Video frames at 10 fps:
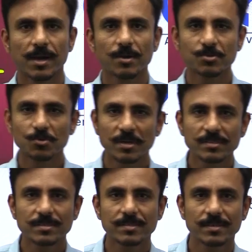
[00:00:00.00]
Hello
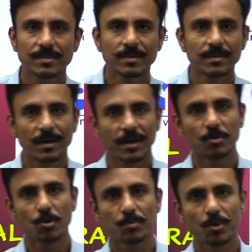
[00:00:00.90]
students, I
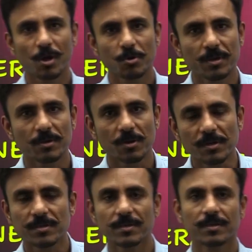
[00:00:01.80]
hope you are doing
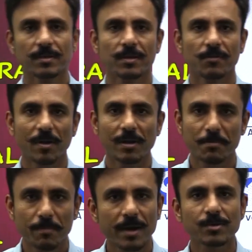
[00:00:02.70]
good.
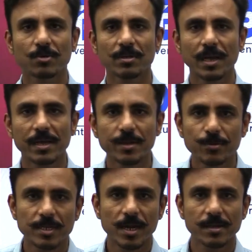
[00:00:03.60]
Welcome back to the daily
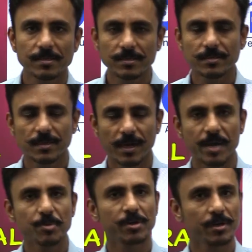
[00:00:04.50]
news analysis. I
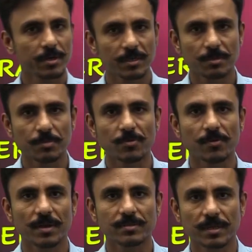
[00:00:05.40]
am your educator
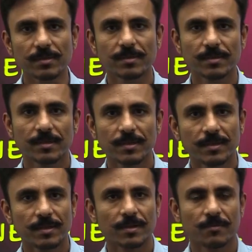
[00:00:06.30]
Prithviraj Singh.
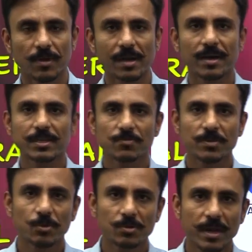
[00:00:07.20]
Well guys,
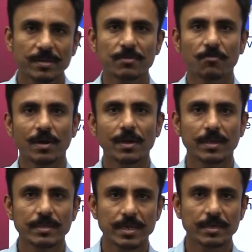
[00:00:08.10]
we know that the world
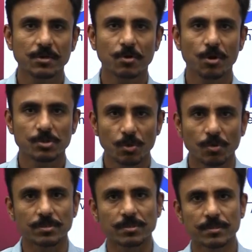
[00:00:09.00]
is at
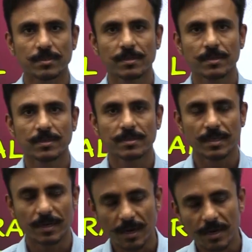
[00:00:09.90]
crossroads.
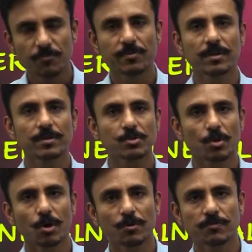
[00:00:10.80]
There are fears
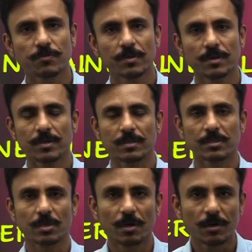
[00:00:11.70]
of the
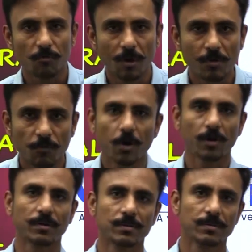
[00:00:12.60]
Third World War.